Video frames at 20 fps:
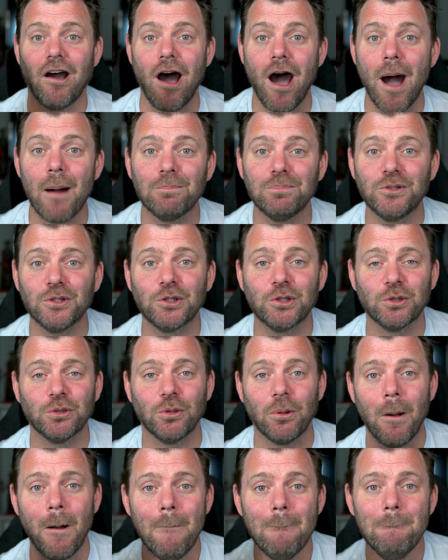
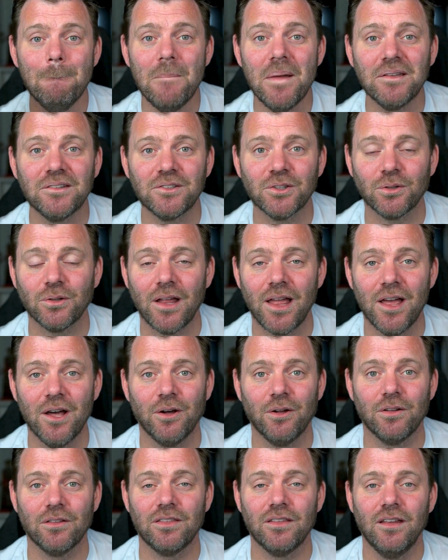optical, mental
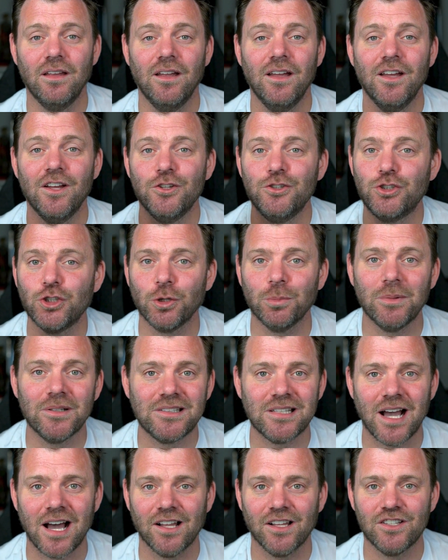health,
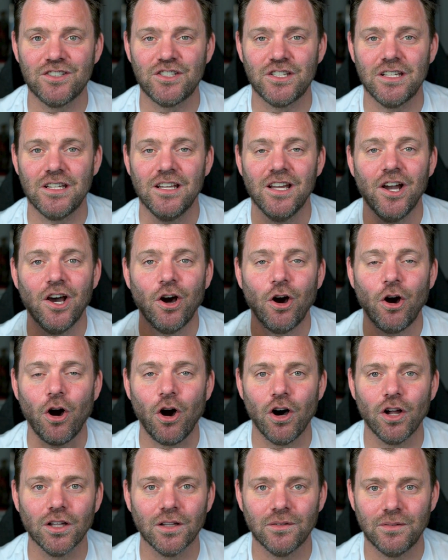dermatology,
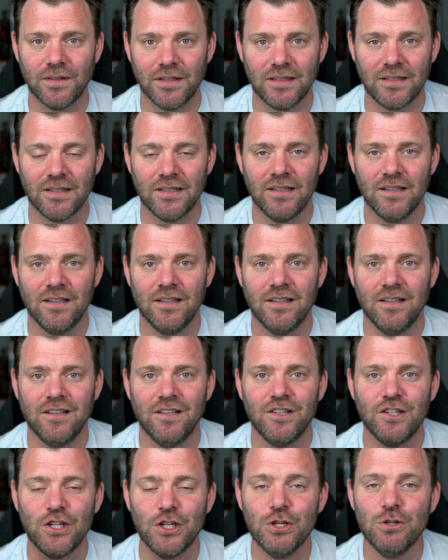all of it.
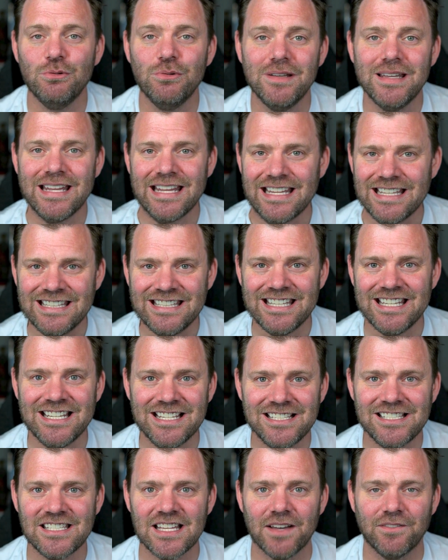You need
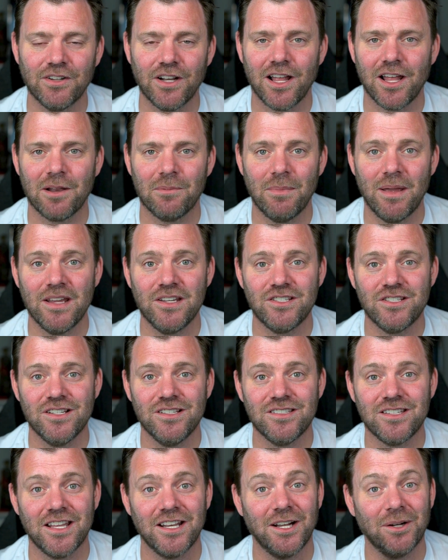these 7
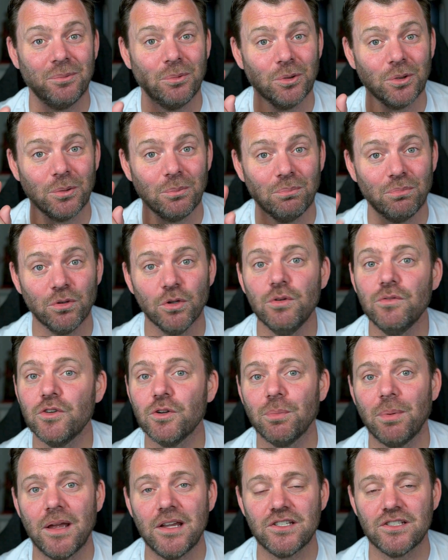automations and it will improve
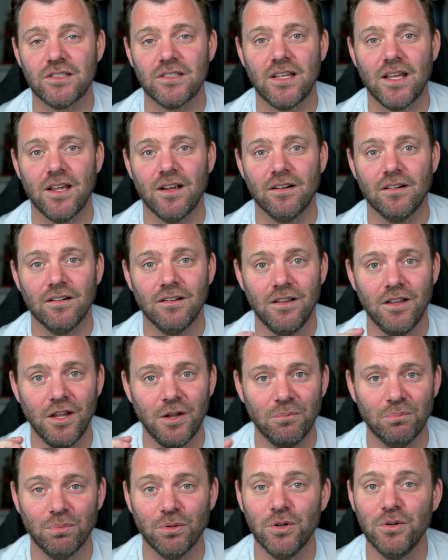your patient care,
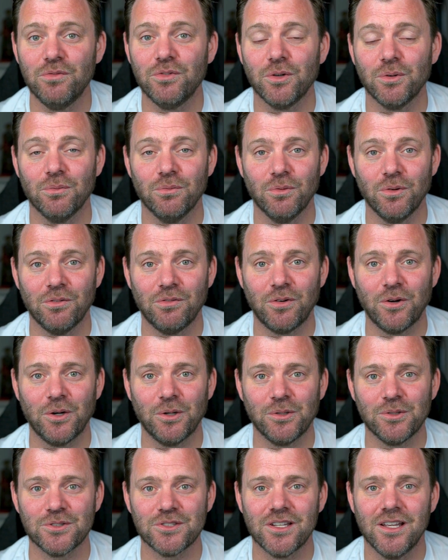improve your
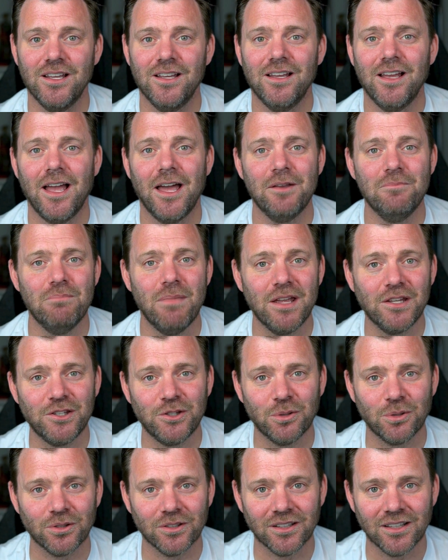referrals, and make
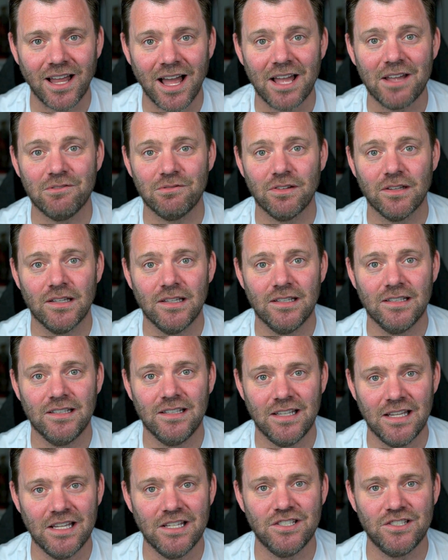your life
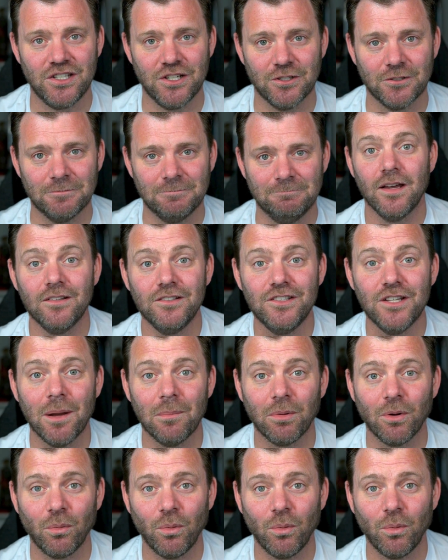easier. Number